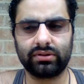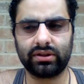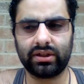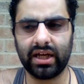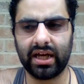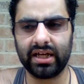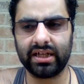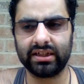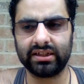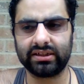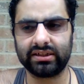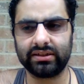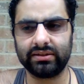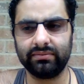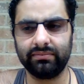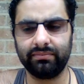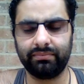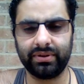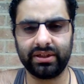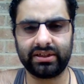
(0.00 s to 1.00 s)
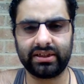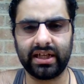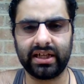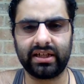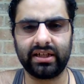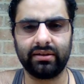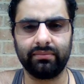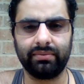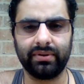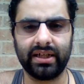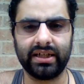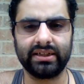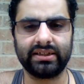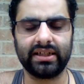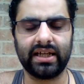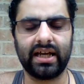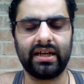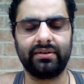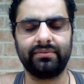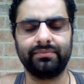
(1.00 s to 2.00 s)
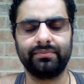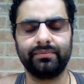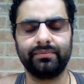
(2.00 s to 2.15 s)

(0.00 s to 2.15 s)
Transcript: case be taking place at?